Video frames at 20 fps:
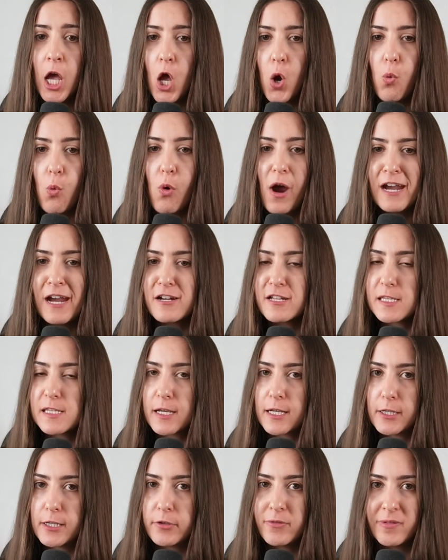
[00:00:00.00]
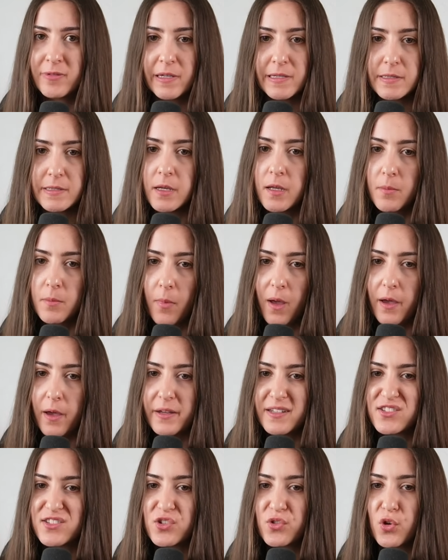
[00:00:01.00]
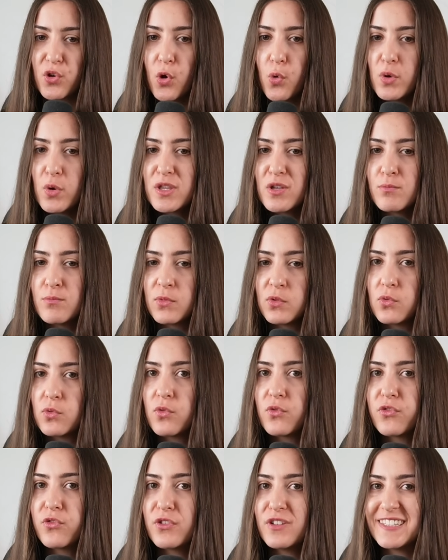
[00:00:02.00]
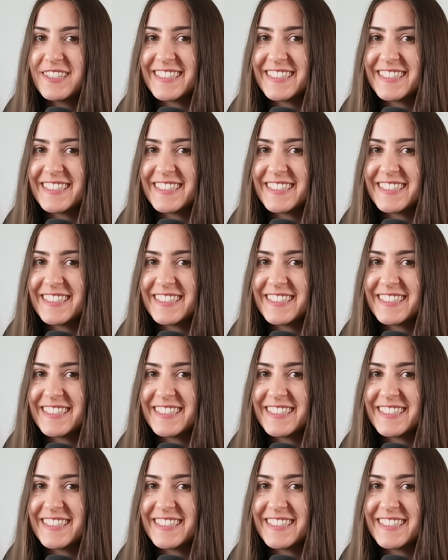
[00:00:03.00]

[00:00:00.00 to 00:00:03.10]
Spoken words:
White has a clear idea in mind to go with the move